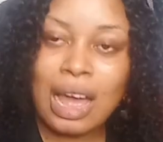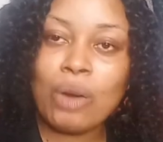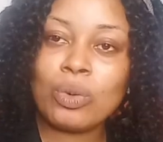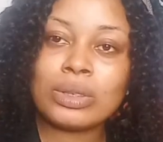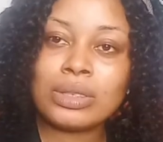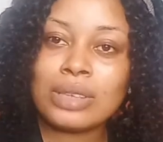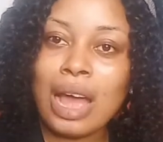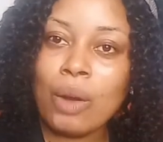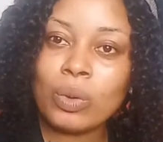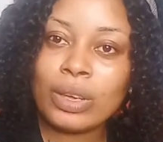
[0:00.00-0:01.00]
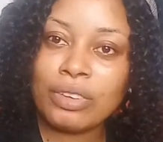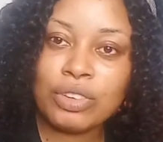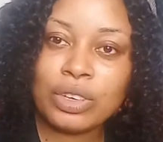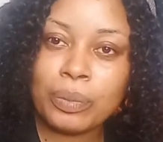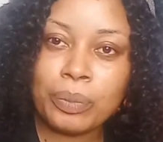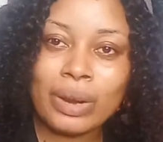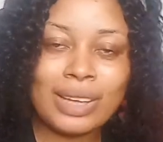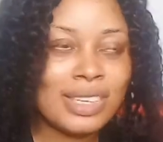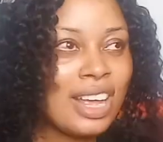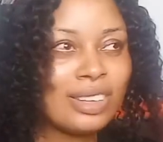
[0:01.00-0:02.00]
I will give you the
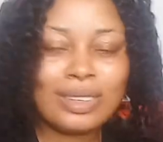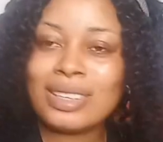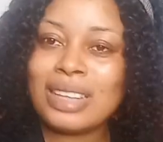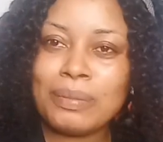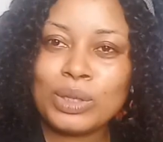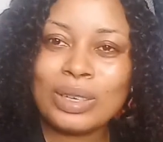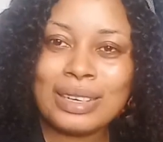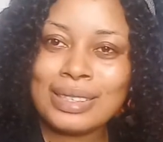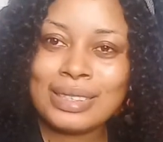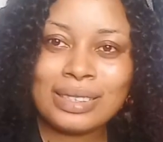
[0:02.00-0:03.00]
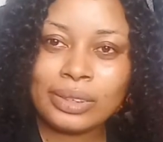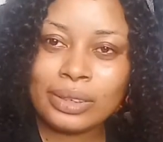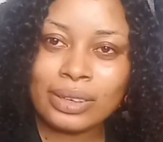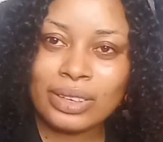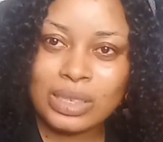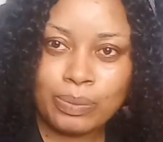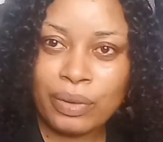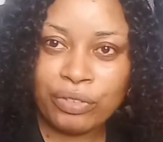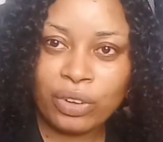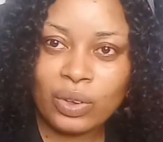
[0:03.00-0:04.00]
price. Don't tell me to list
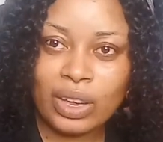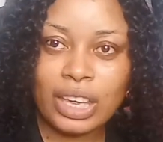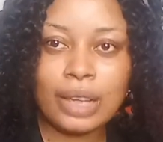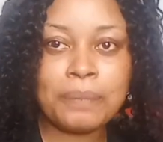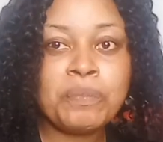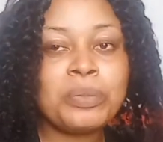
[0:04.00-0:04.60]
recipe for you again.